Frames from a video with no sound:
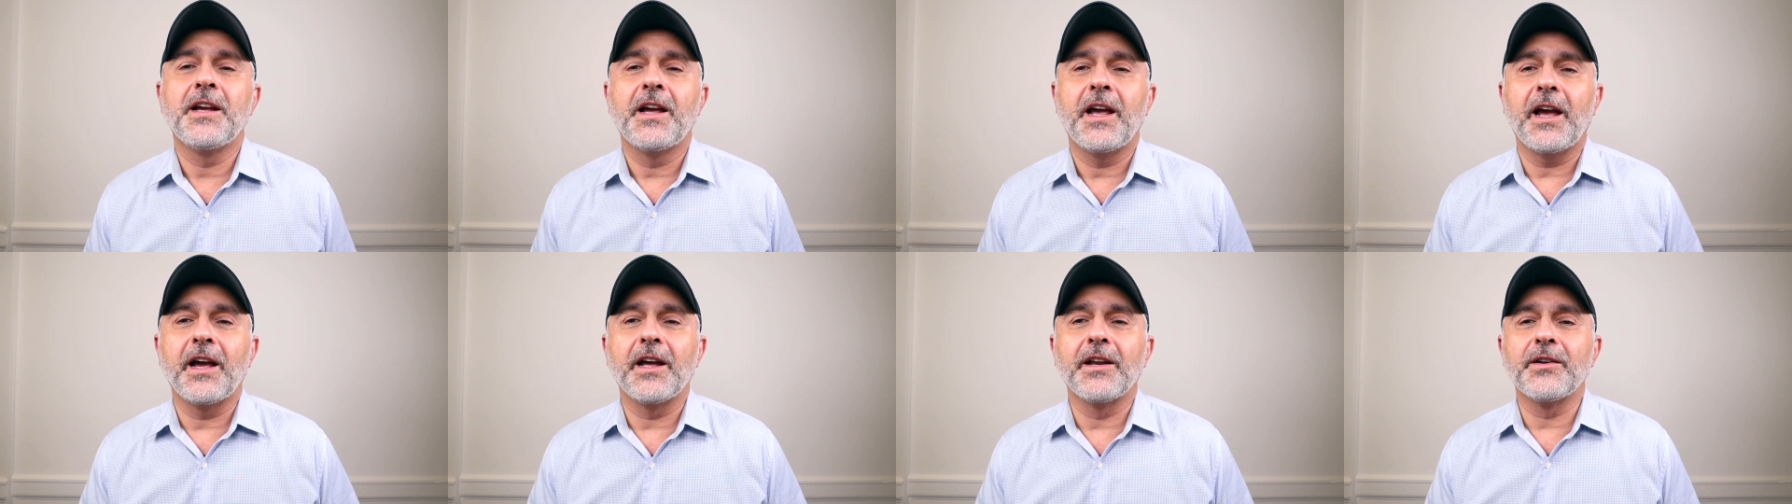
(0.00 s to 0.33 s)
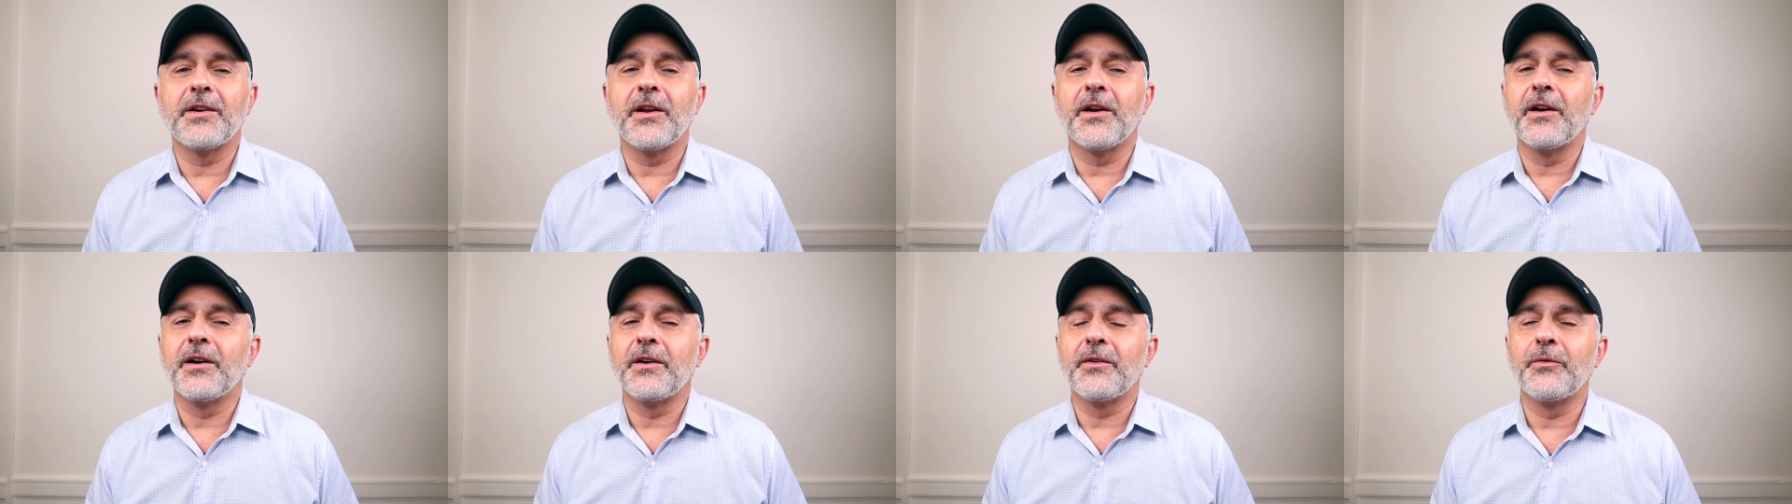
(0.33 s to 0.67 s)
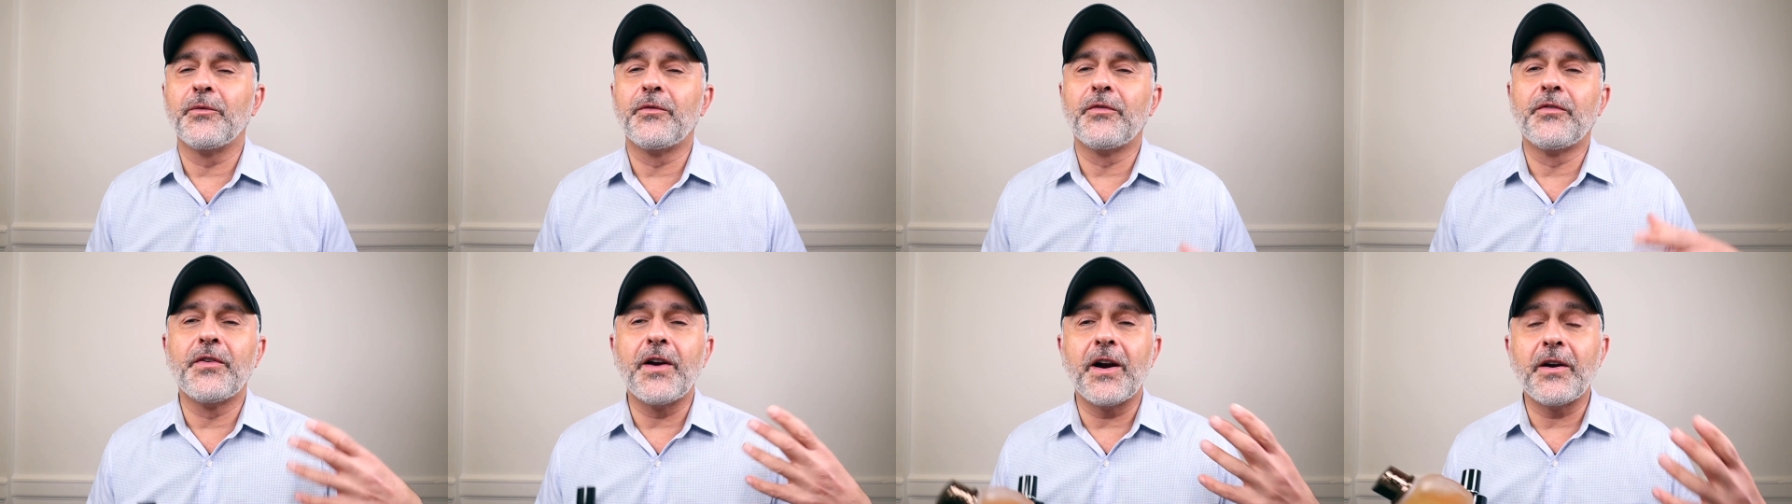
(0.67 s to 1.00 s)
and
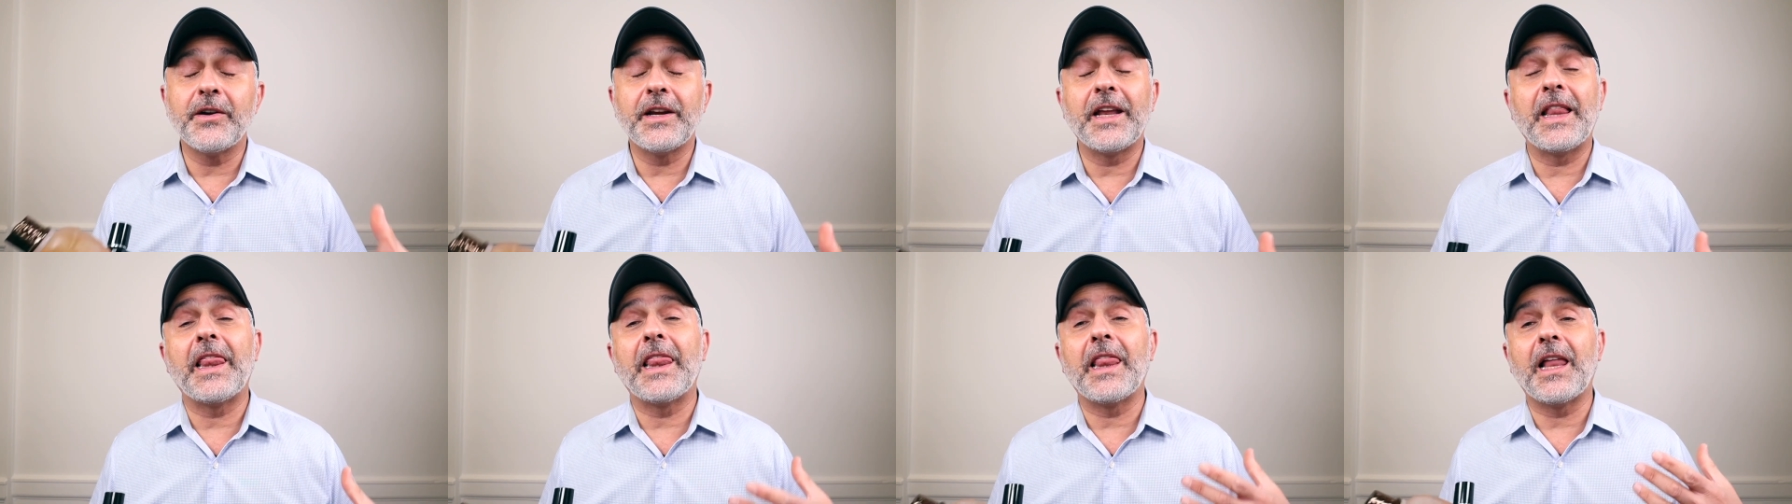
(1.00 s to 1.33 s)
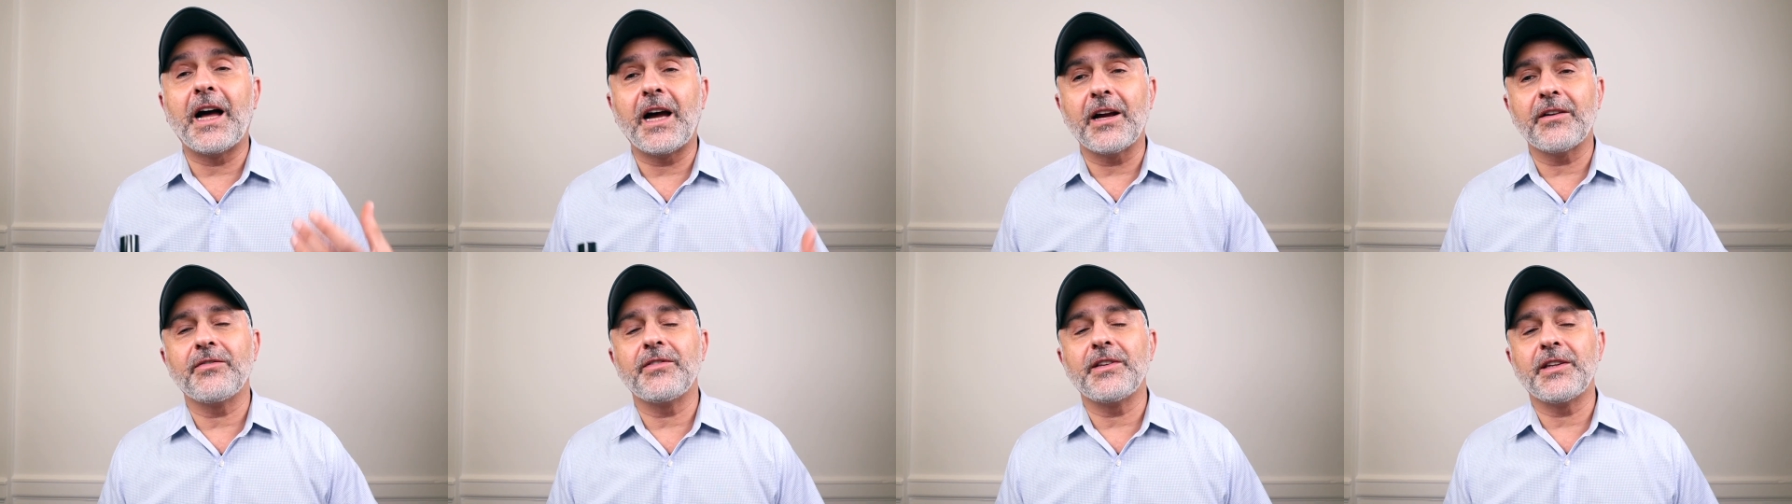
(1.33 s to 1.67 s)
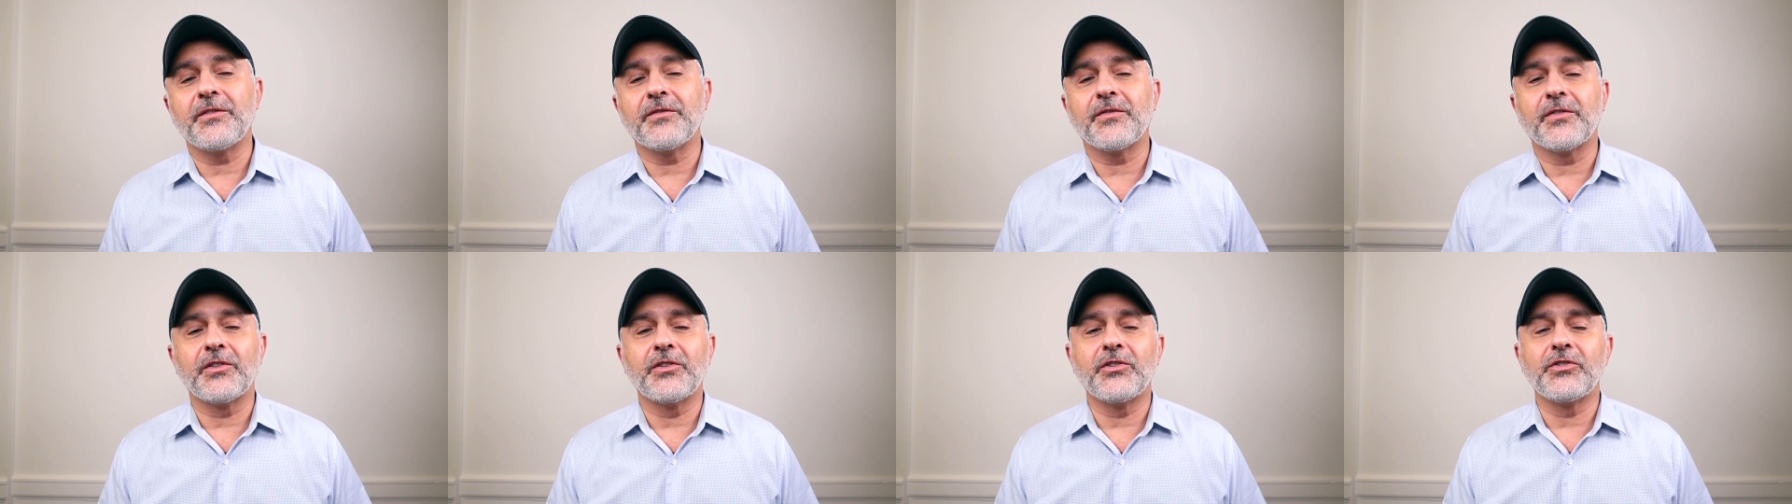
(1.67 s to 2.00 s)
very lively
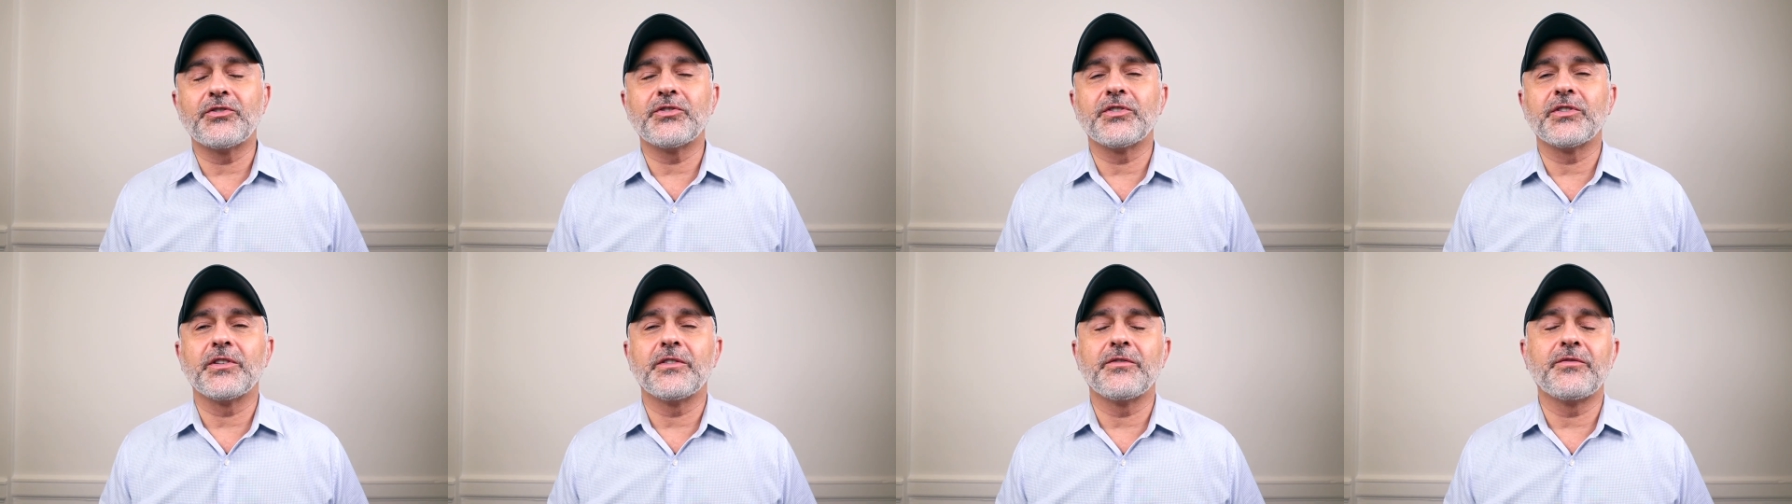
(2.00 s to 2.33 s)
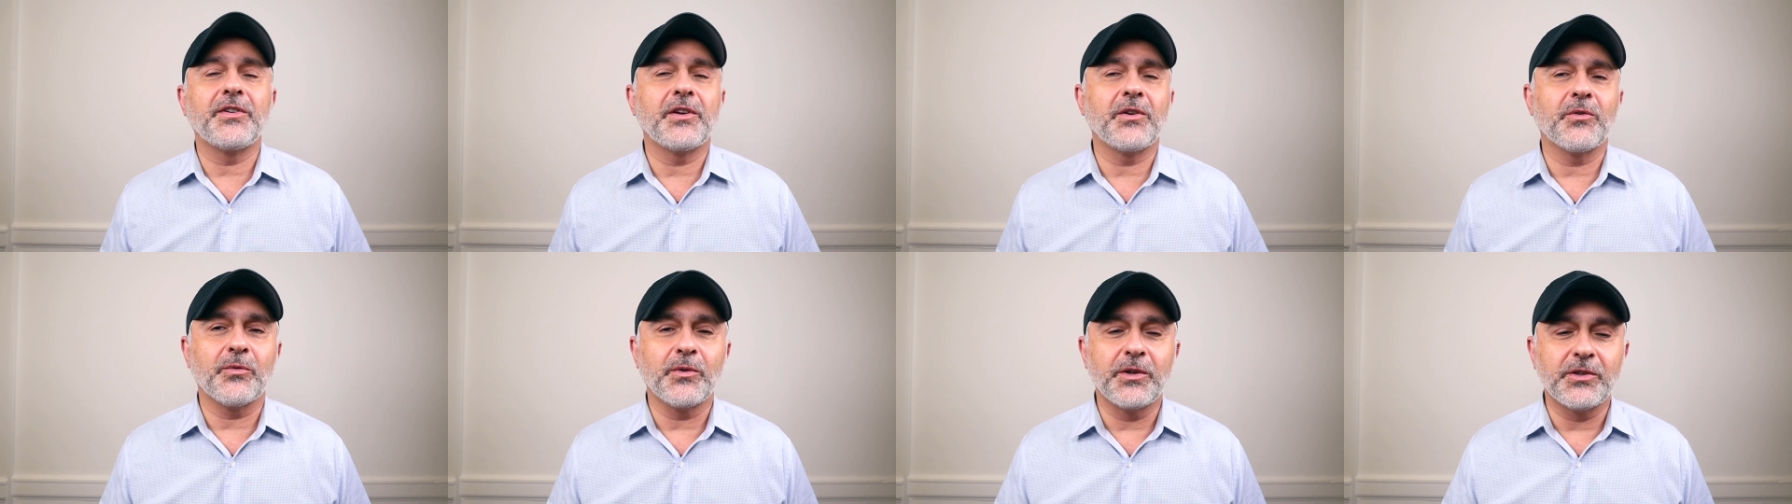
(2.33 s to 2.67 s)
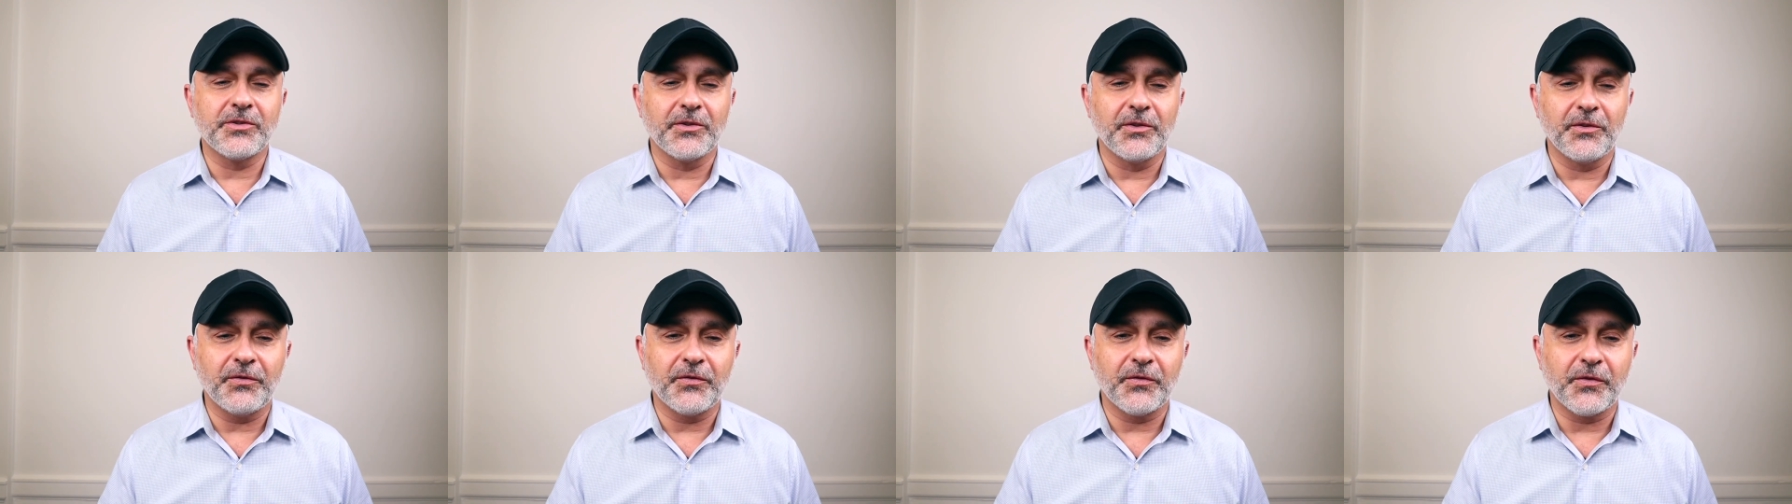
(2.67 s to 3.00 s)
version of the
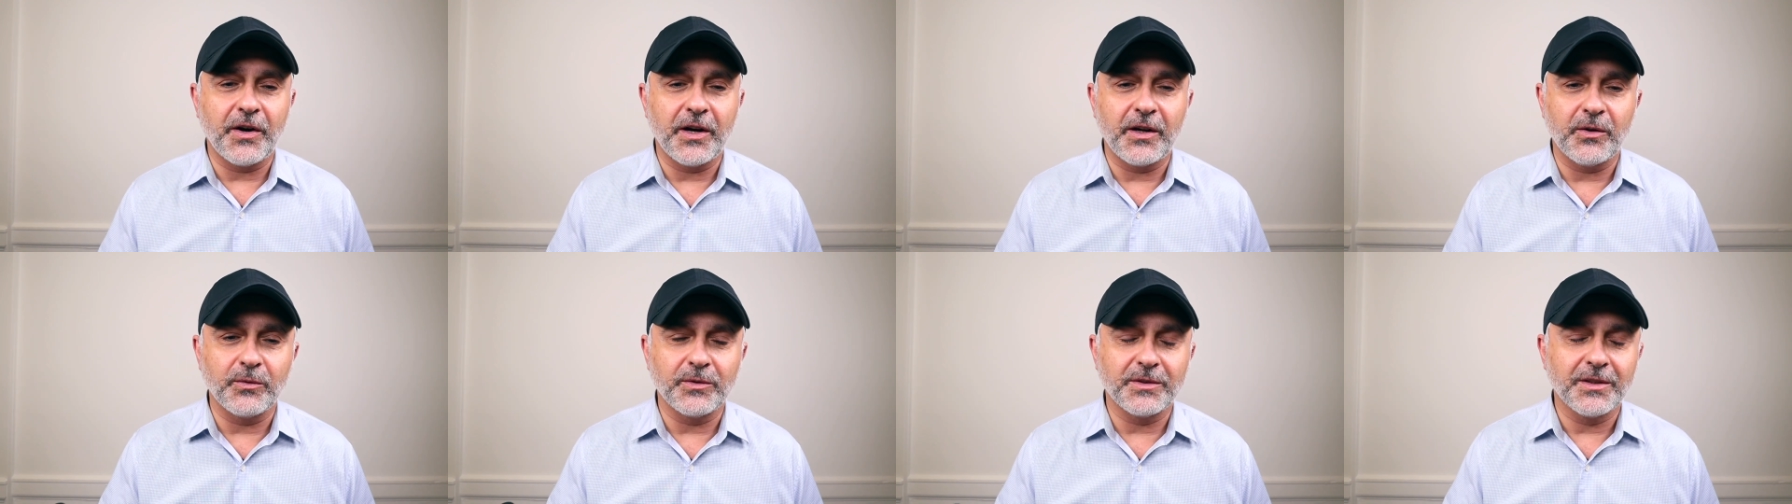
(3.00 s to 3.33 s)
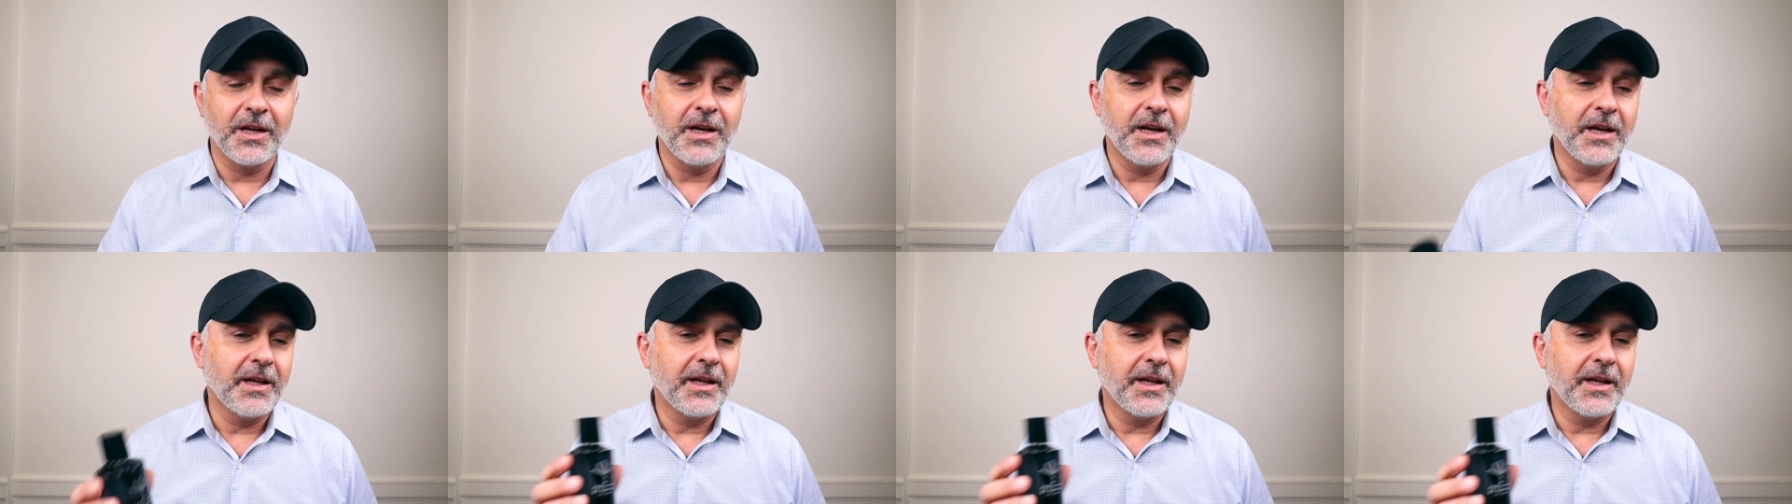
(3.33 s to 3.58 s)
original fragrance.